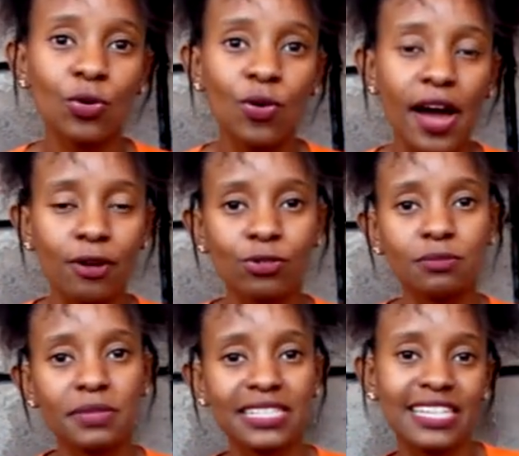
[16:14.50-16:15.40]
I could
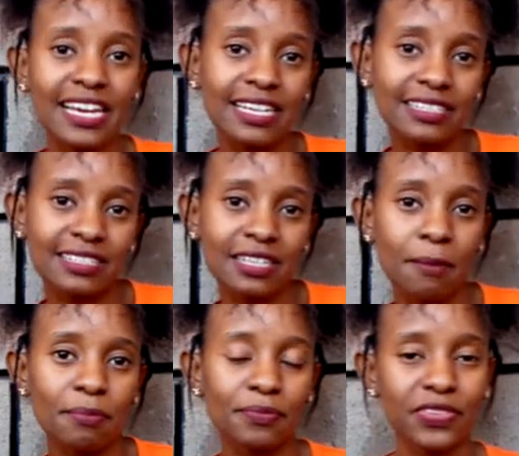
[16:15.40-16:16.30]
maintain
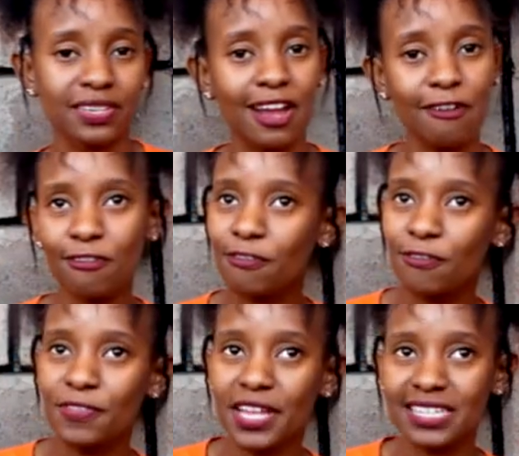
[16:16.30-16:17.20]
some stuff
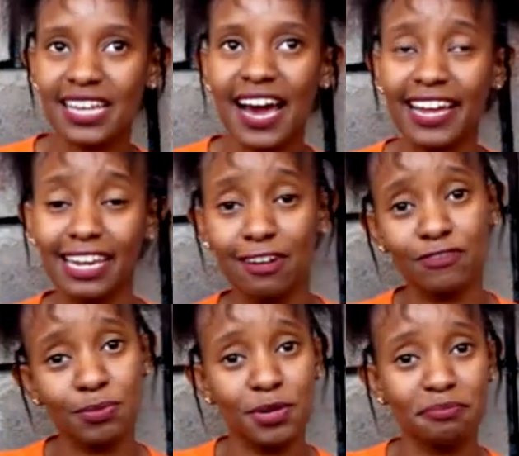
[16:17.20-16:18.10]
that I love
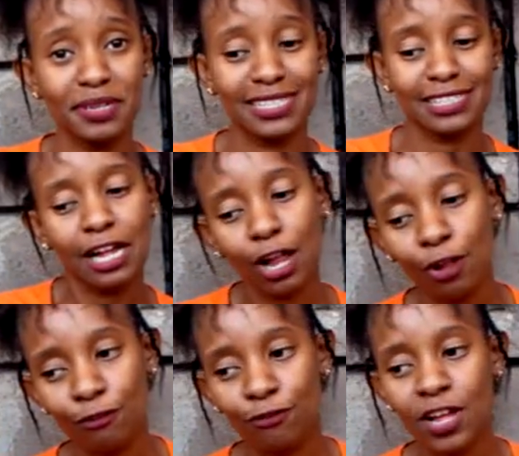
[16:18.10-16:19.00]
about myself,